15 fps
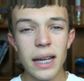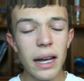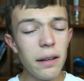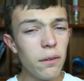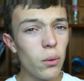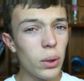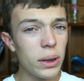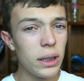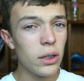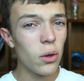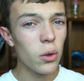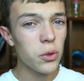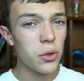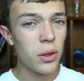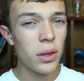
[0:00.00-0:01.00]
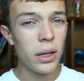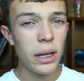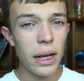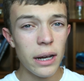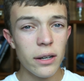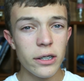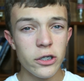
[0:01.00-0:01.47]
kind of what the Ultra Thin
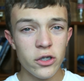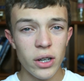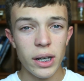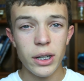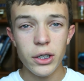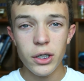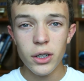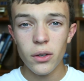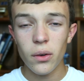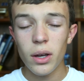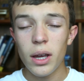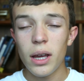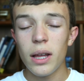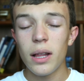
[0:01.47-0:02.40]
Air is trying to do.